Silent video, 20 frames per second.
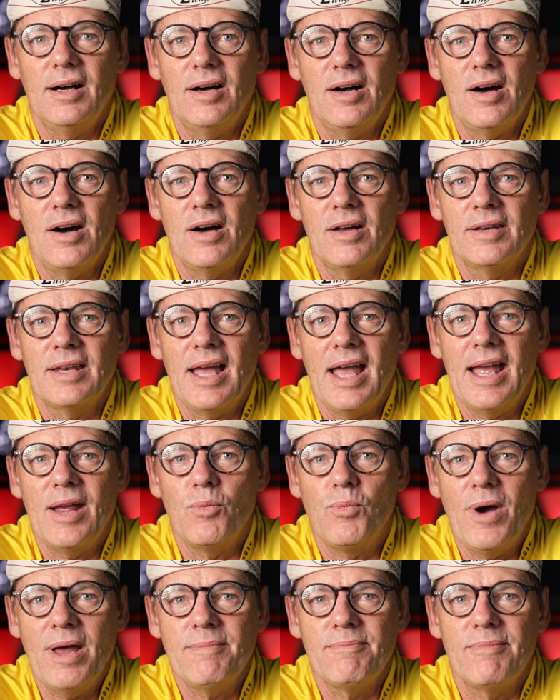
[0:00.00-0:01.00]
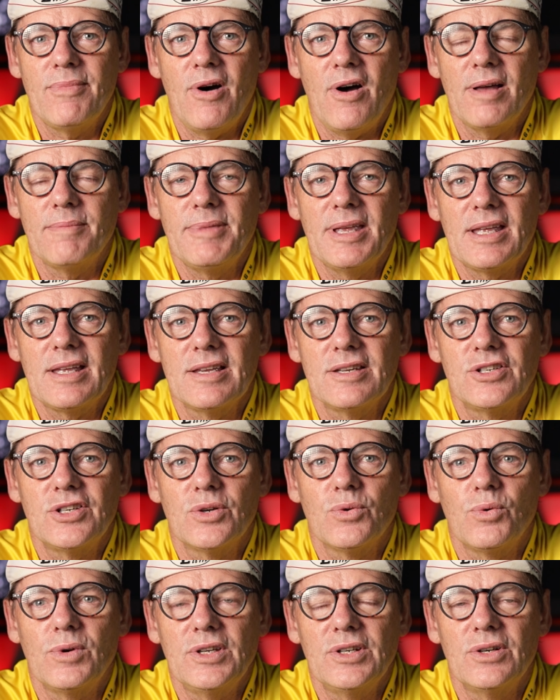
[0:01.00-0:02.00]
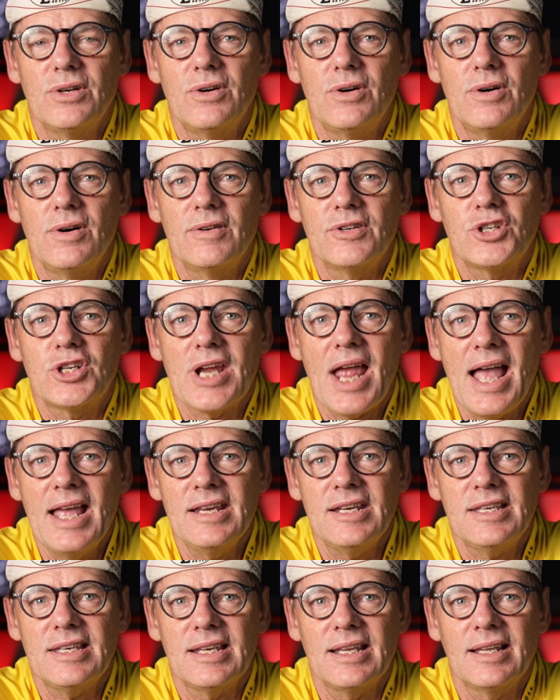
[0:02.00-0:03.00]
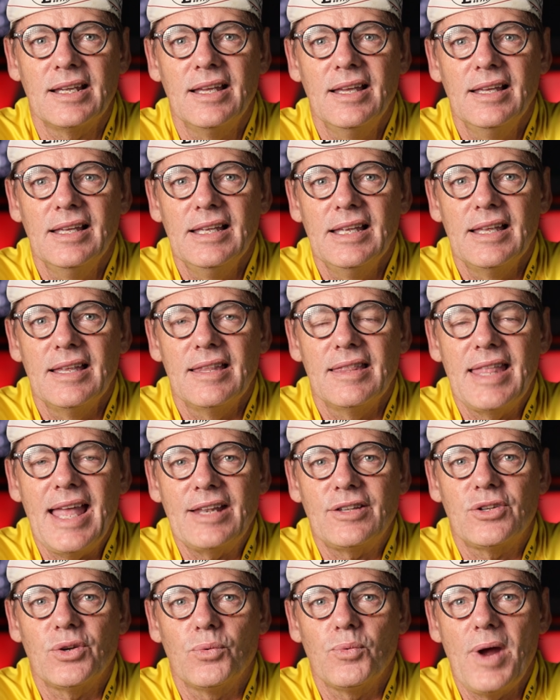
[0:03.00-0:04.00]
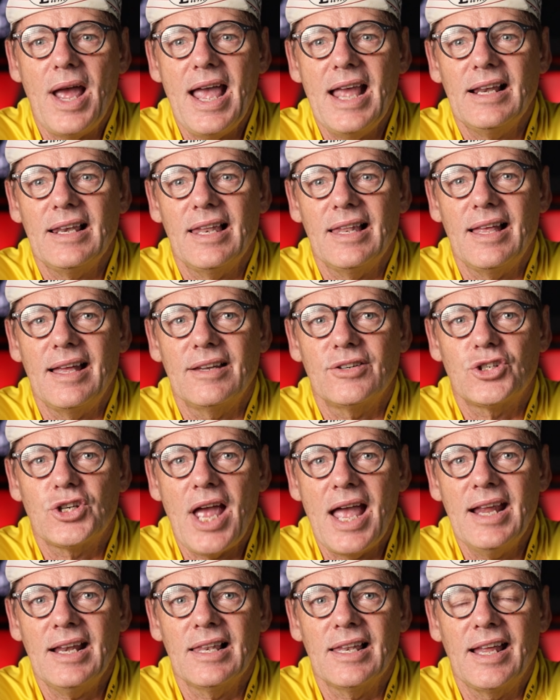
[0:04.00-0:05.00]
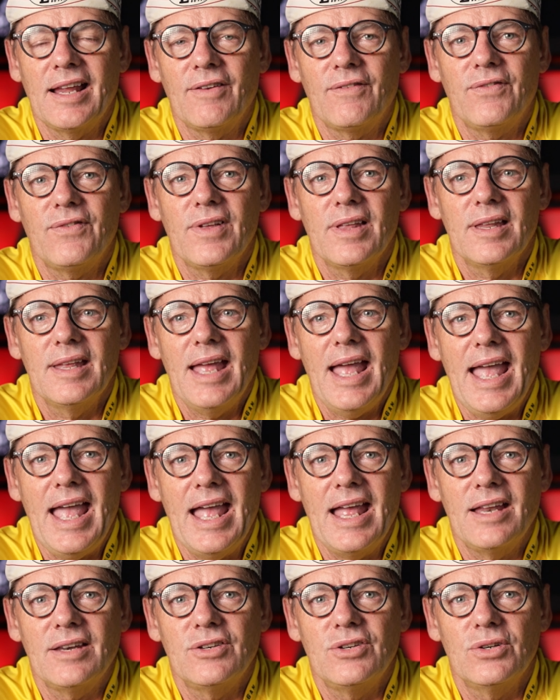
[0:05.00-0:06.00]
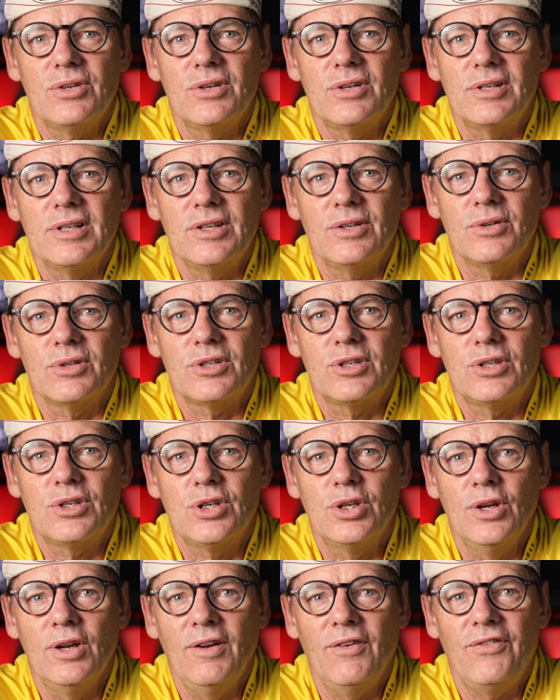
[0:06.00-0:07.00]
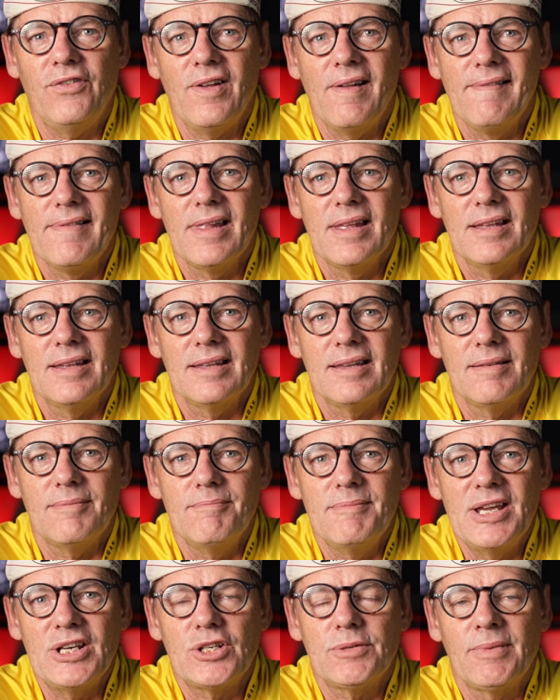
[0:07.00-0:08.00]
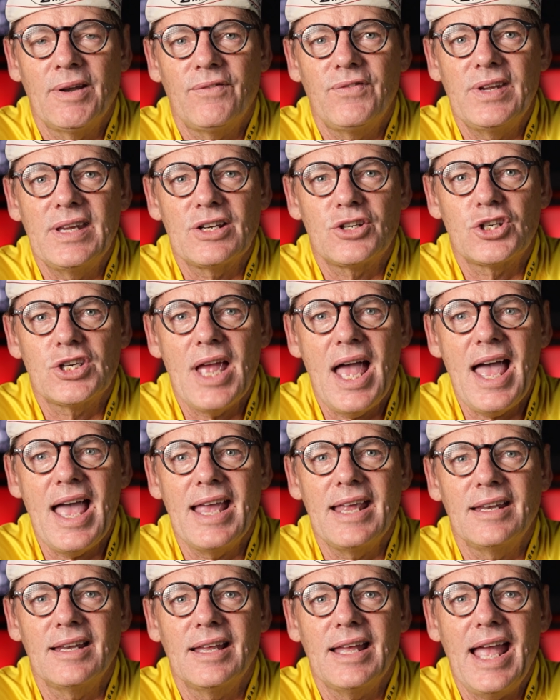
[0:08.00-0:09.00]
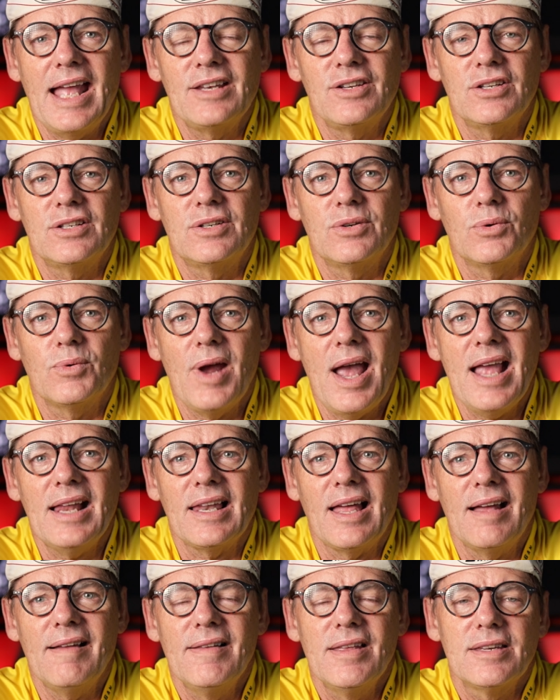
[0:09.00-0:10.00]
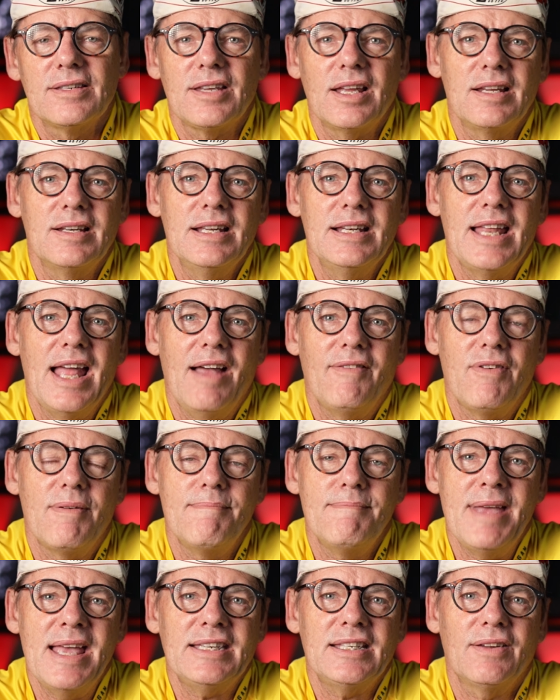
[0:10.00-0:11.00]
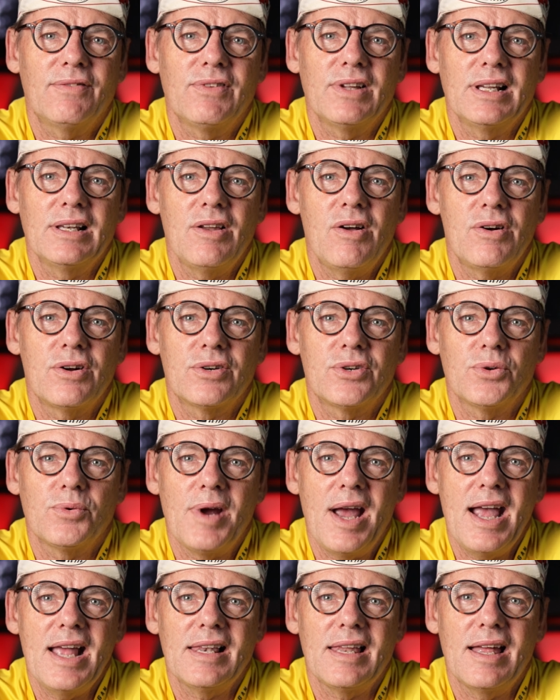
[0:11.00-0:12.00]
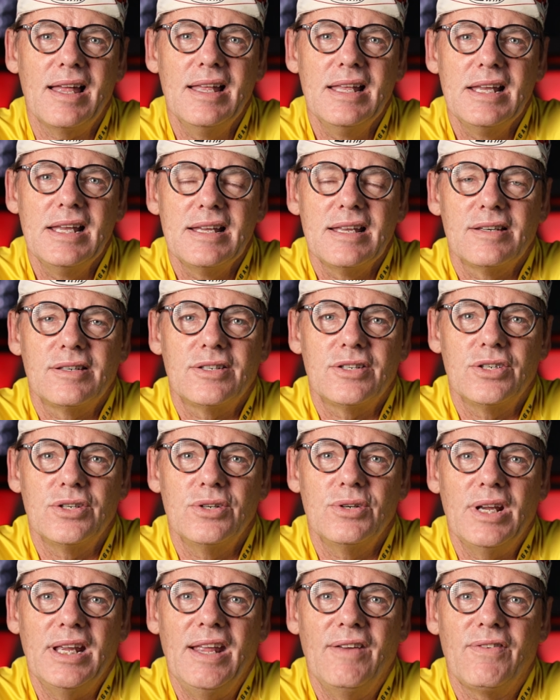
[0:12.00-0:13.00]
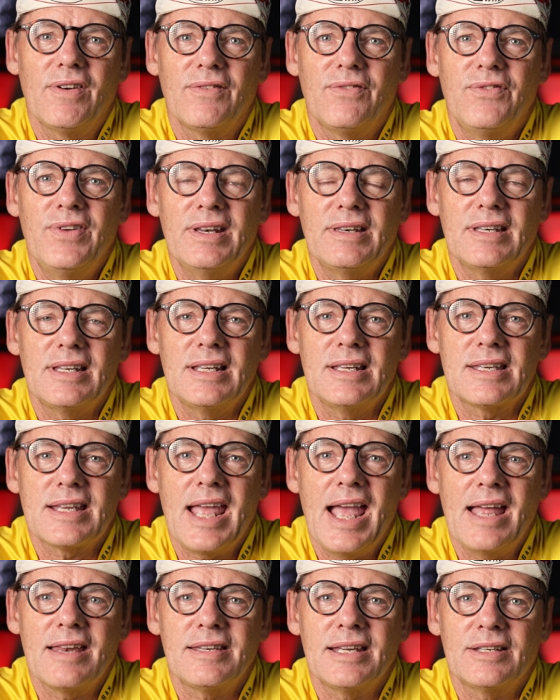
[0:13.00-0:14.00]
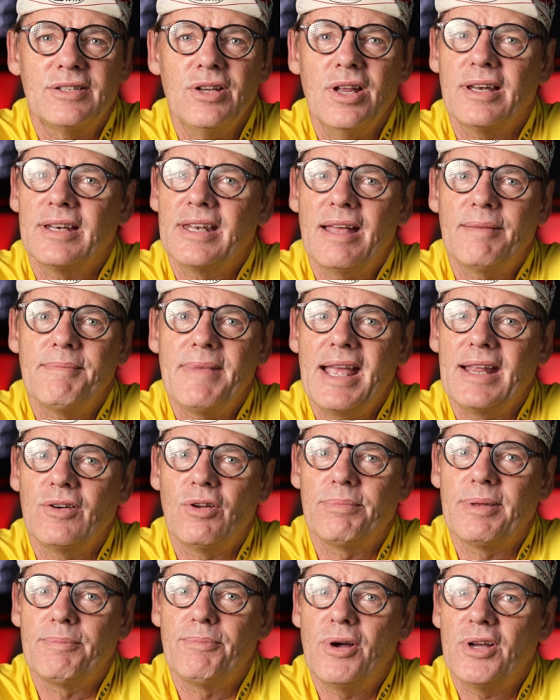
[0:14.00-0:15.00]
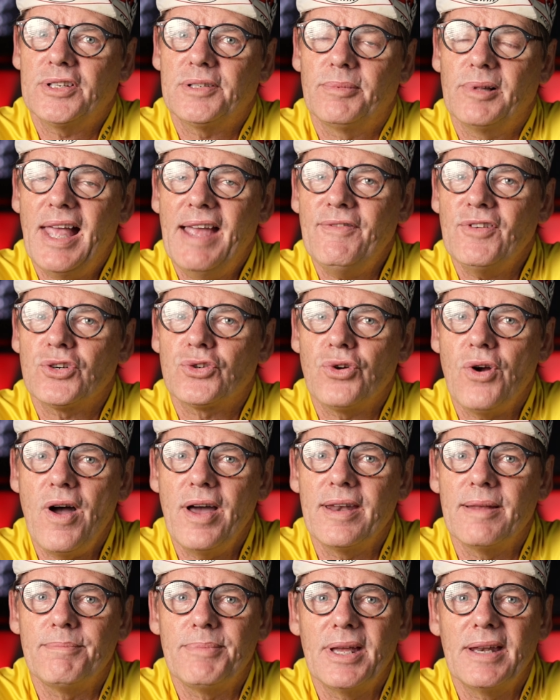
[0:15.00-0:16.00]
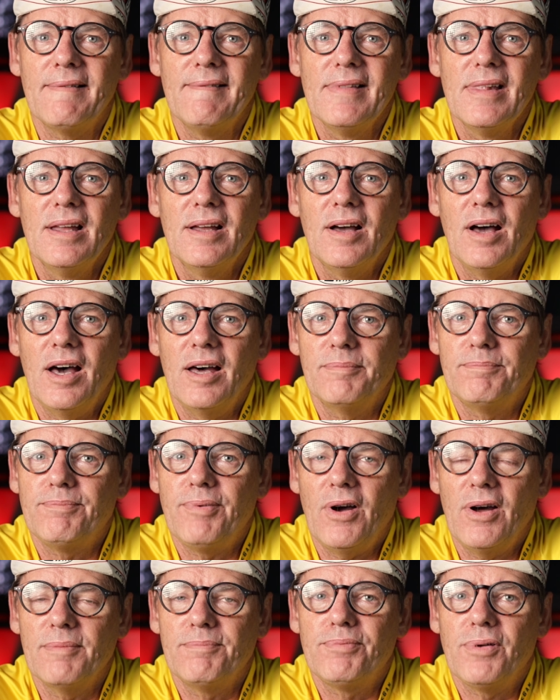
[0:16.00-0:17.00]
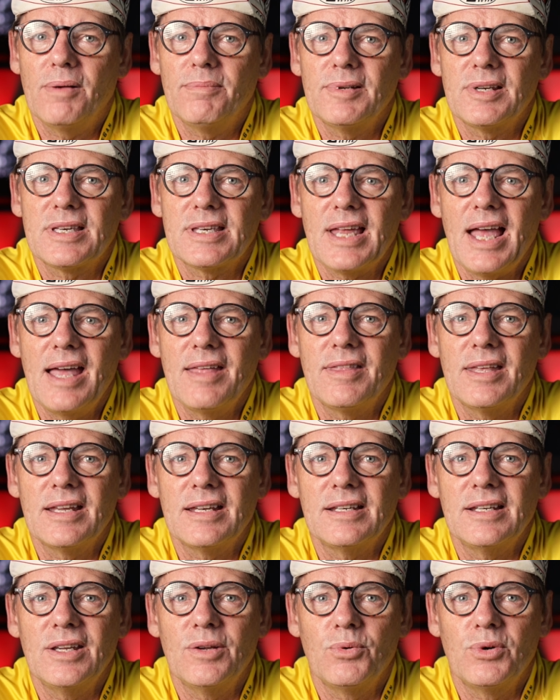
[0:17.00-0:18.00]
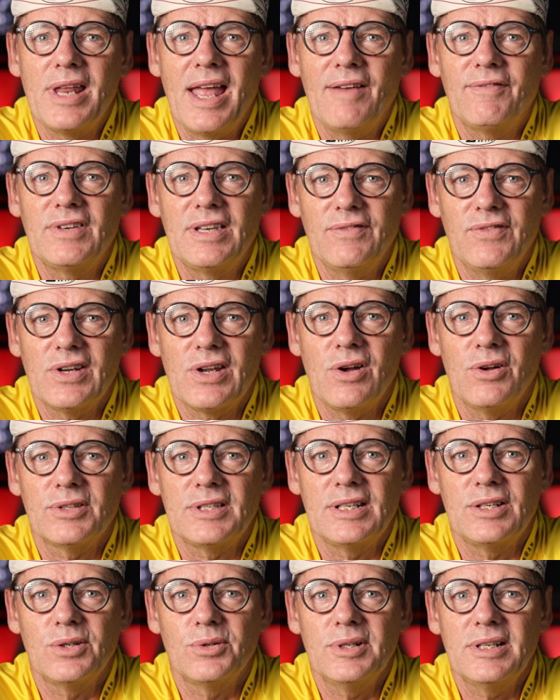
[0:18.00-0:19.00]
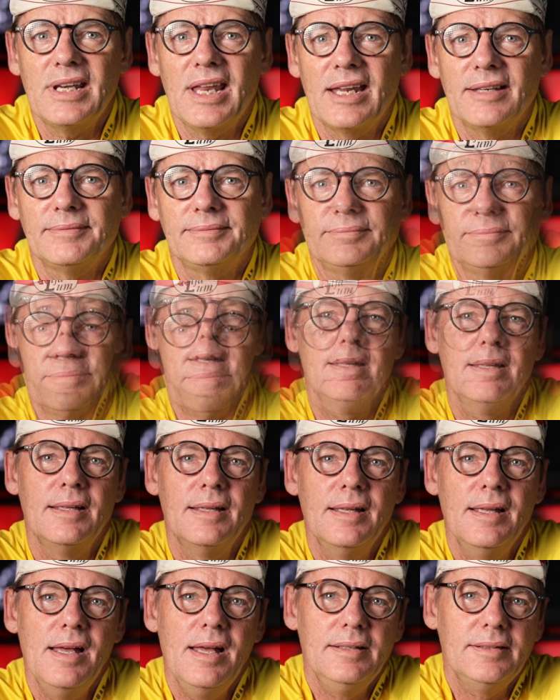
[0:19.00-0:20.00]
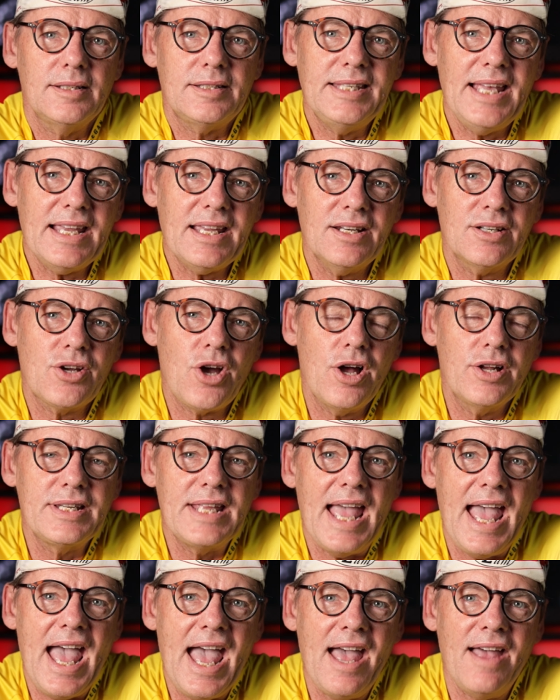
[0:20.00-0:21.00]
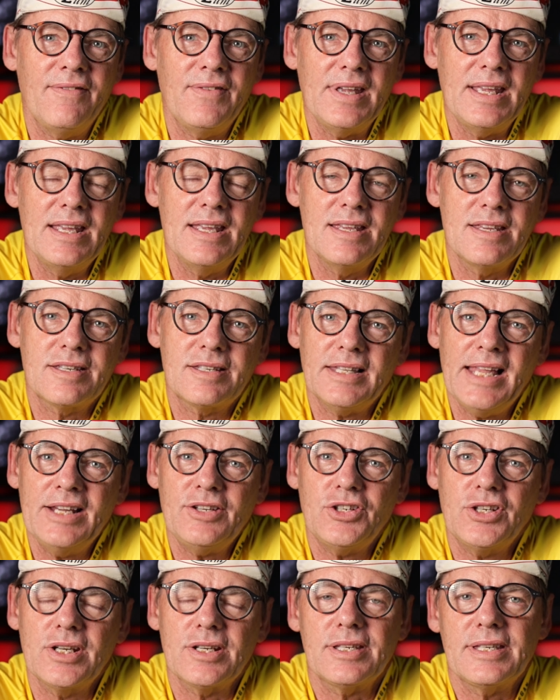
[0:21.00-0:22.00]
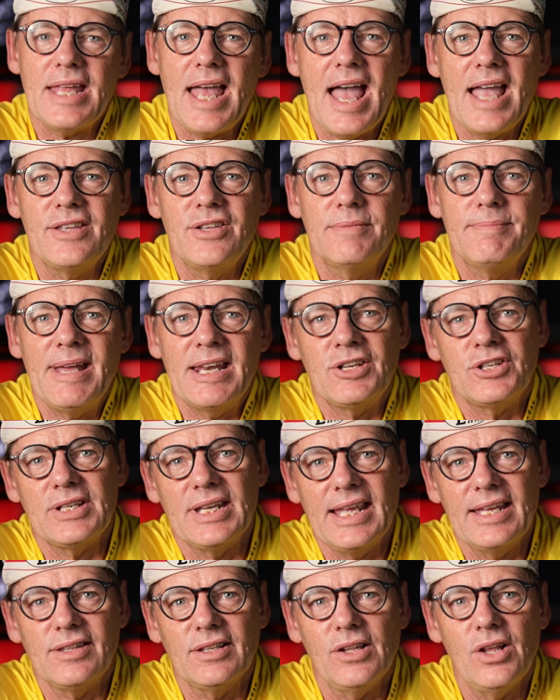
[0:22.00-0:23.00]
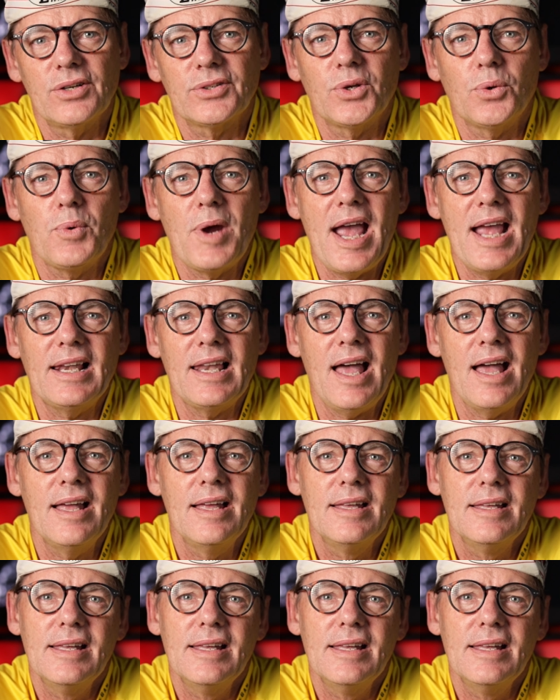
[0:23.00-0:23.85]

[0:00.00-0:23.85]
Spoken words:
on a one buy because you're chasing that derailleur chain length and your tooth measurement for your chain and your derailleur. So you need to have a massively long derailleur to even fit these cassettes on. That may not be possible. I haven't tried it, but I'd probably say that you would have difficulty doing that. The second con you have is, let's just say you manage to get the long derailleur